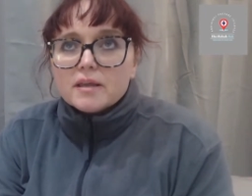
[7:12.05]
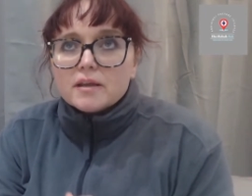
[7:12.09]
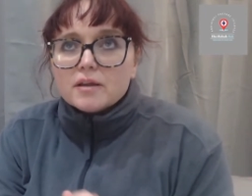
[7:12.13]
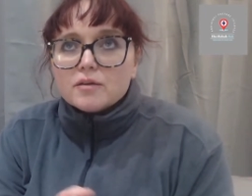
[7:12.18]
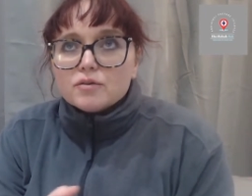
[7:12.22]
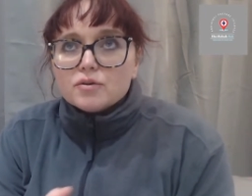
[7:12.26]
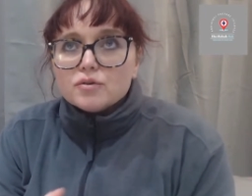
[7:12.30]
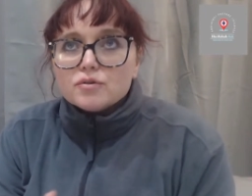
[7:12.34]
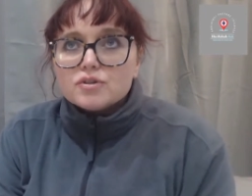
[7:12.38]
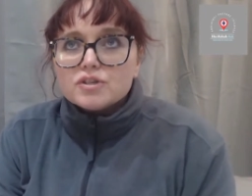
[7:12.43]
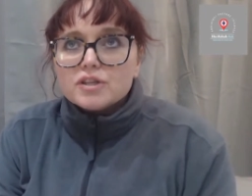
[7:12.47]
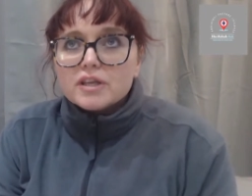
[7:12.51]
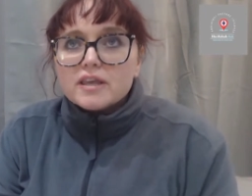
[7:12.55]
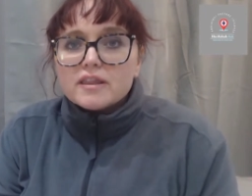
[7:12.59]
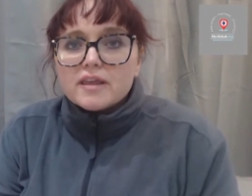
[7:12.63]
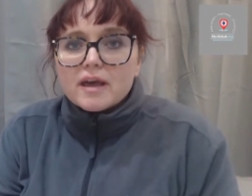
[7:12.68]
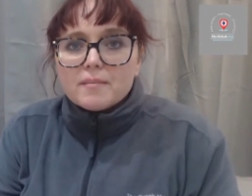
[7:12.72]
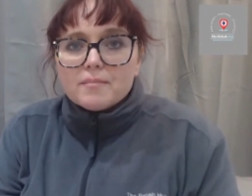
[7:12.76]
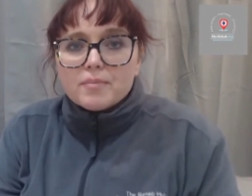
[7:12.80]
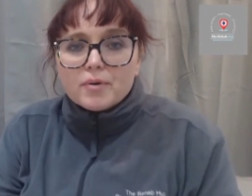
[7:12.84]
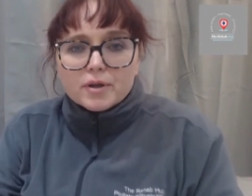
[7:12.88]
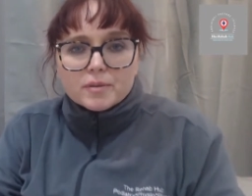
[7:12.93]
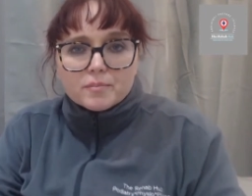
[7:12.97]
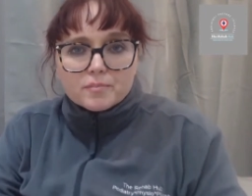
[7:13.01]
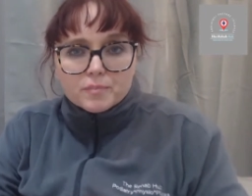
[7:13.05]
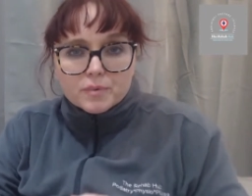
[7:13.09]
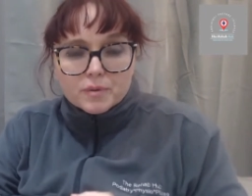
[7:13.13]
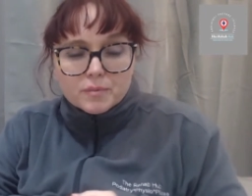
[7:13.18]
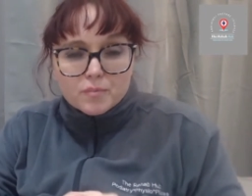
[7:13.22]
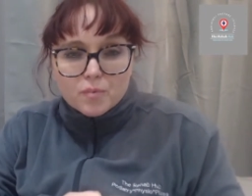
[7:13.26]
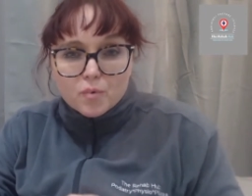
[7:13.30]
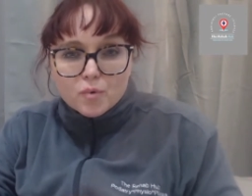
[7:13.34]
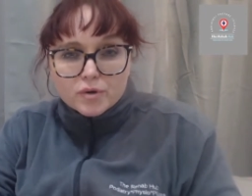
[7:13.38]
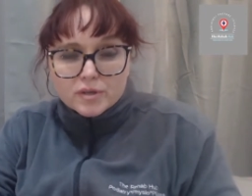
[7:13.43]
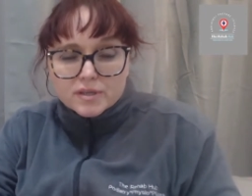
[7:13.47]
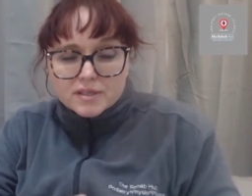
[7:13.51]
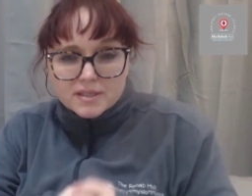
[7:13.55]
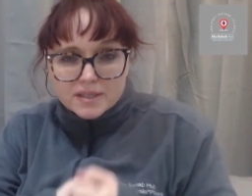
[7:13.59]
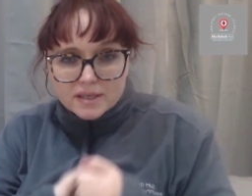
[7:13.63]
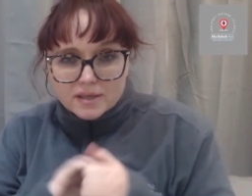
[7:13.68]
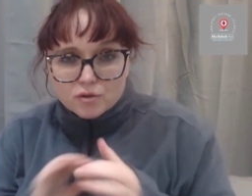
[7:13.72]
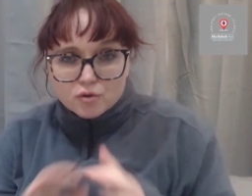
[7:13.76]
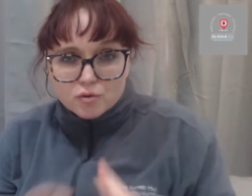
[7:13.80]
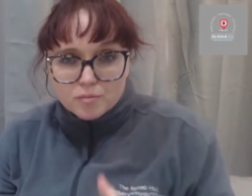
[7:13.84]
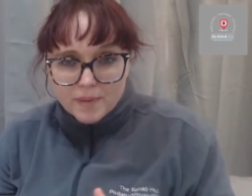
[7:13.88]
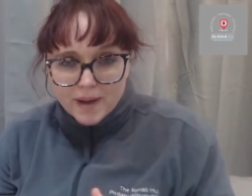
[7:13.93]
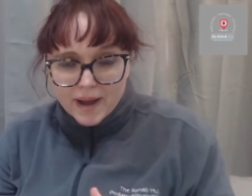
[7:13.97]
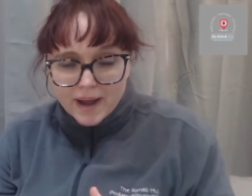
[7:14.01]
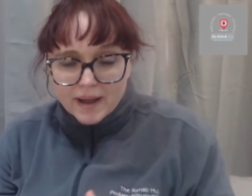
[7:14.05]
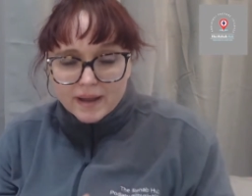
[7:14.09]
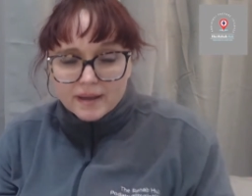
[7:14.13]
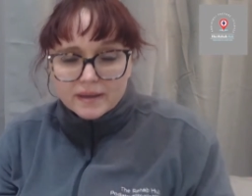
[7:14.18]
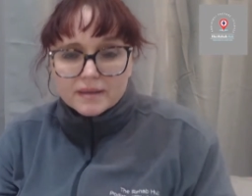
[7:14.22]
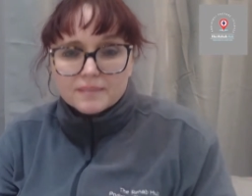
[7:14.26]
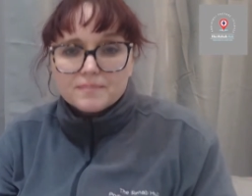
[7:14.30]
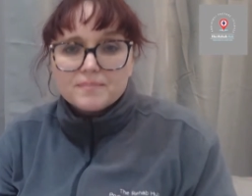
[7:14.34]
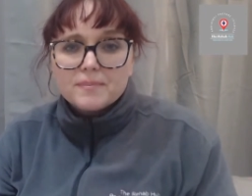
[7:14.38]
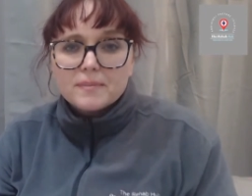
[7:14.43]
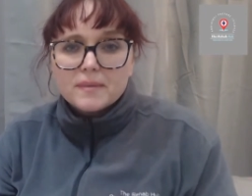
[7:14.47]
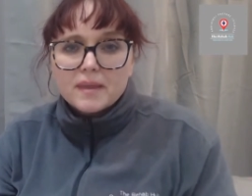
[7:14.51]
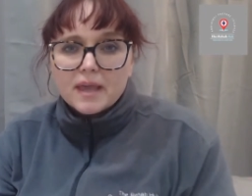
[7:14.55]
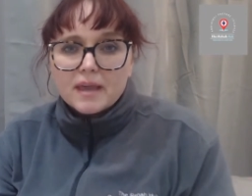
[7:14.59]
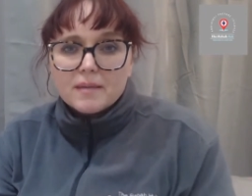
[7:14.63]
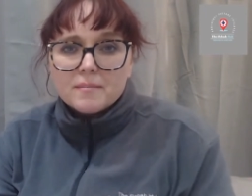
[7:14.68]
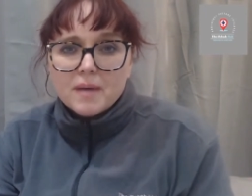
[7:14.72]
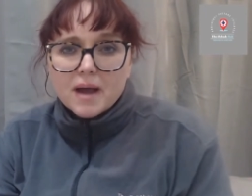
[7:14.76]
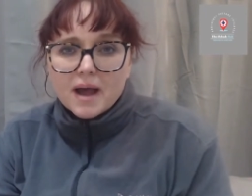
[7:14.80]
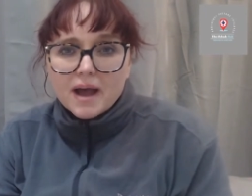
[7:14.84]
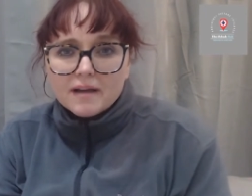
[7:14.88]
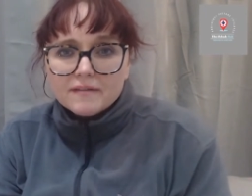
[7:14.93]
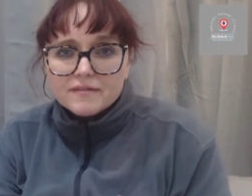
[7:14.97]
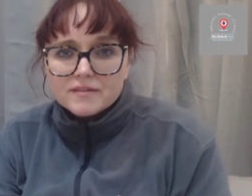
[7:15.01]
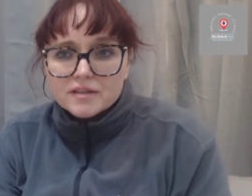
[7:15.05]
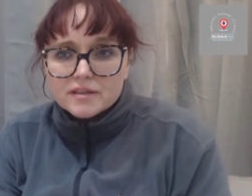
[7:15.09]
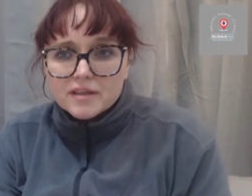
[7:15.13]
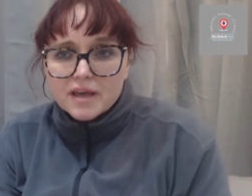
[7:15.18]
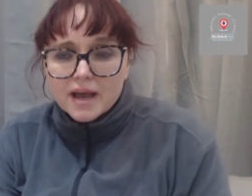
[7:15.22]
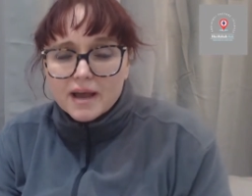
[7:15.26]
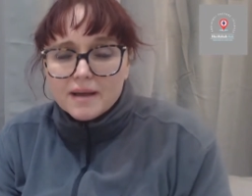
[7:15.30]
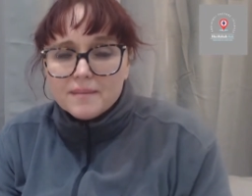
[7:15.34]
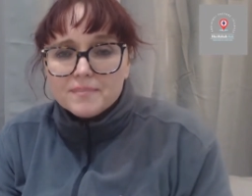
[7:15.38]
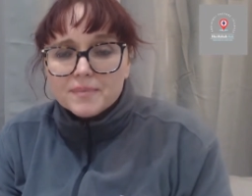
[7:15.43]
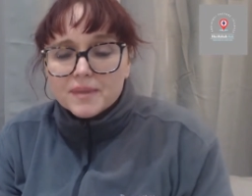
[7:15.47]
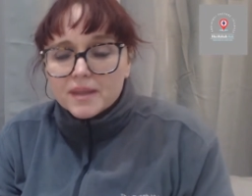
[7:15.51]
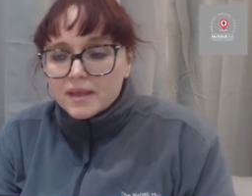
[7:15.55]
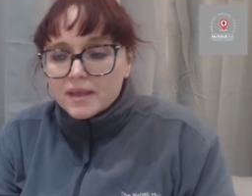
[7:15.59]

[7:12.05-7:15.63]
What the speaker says: Now, usually at that point, we won't see you back after that.